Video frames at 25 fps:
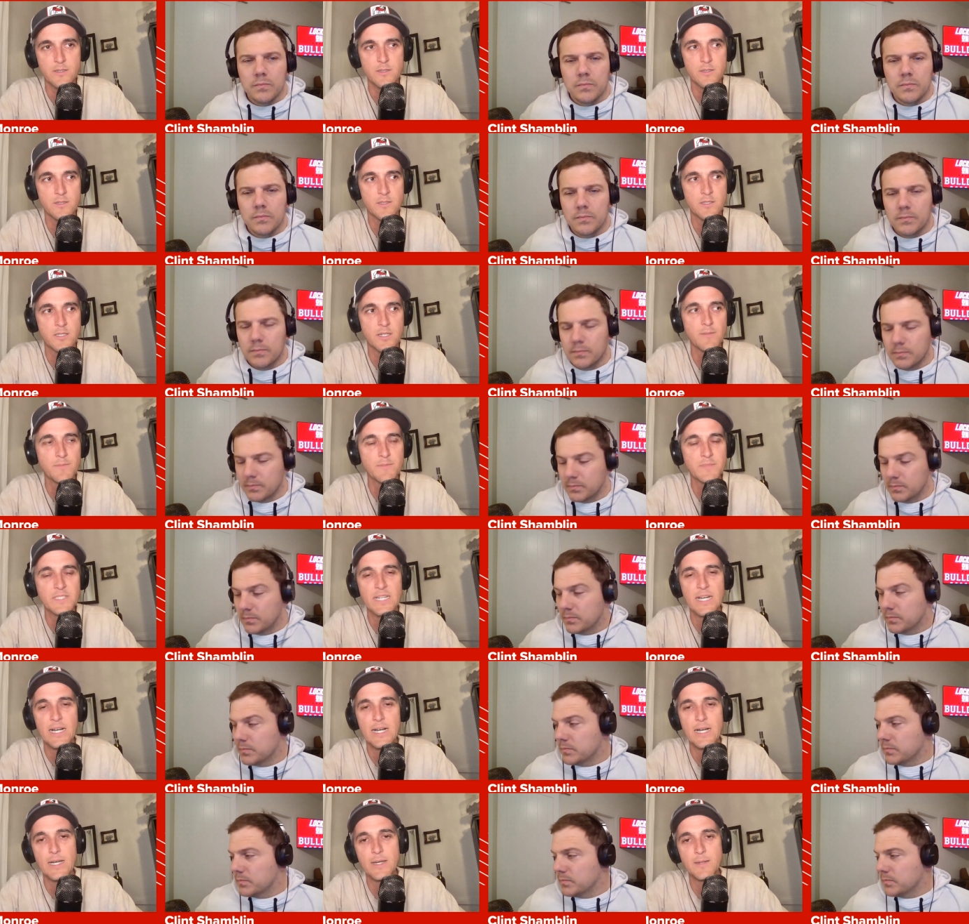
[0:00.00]

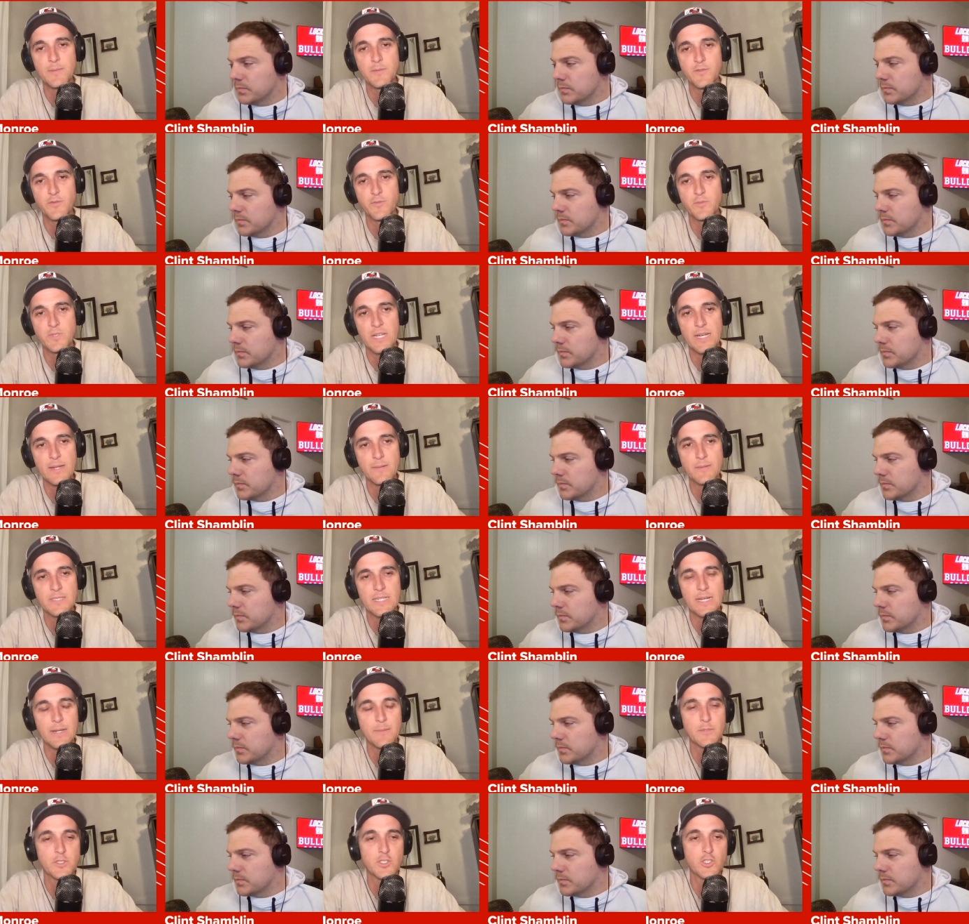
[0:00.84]
Speaker 1: sometimes from time to
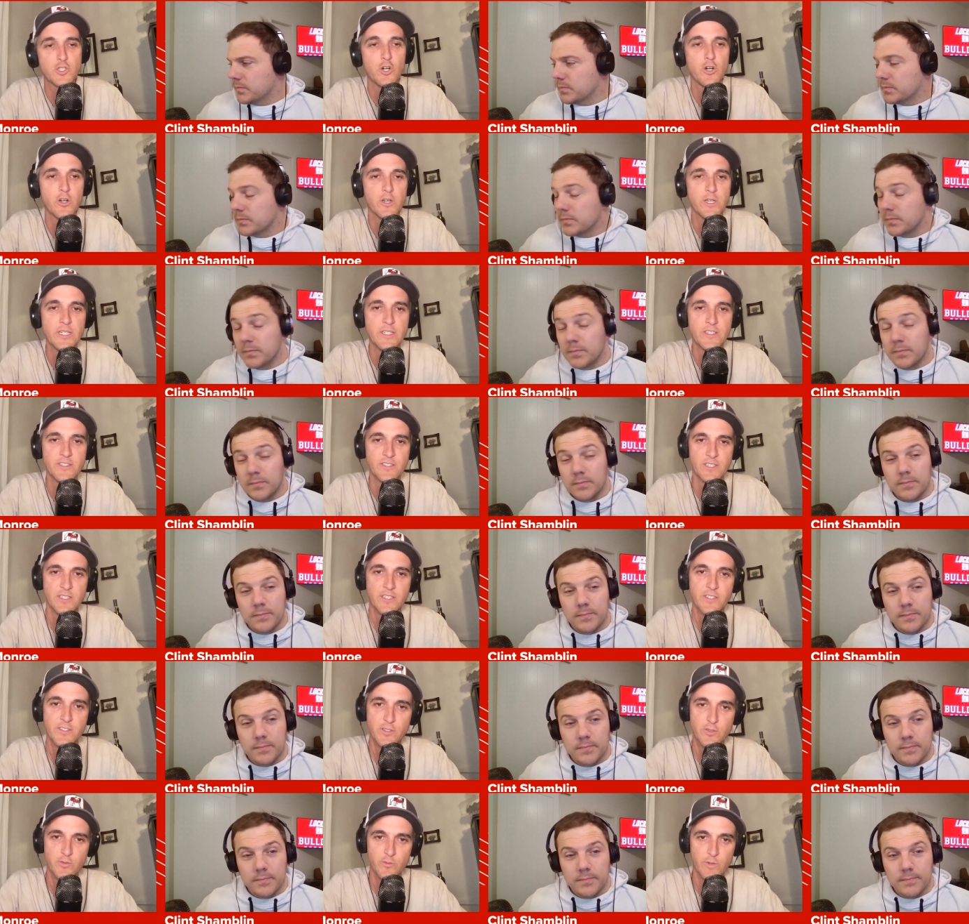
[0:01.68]
time, it's talking
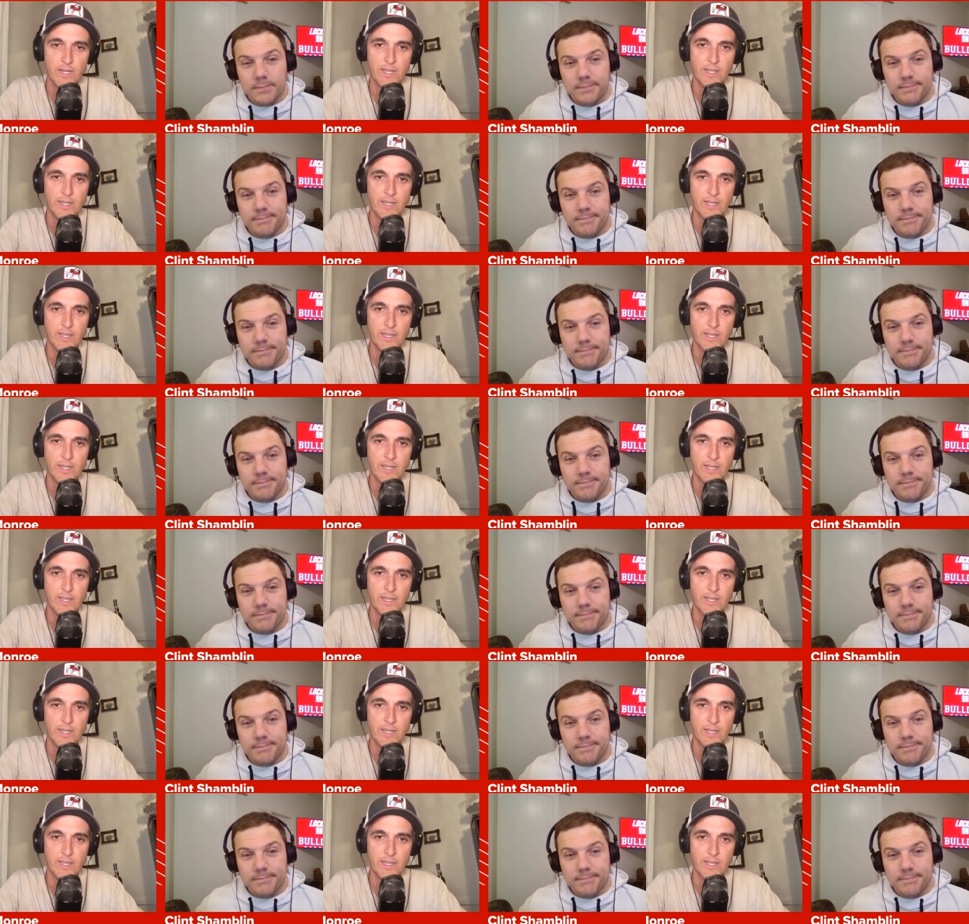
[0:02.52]
season right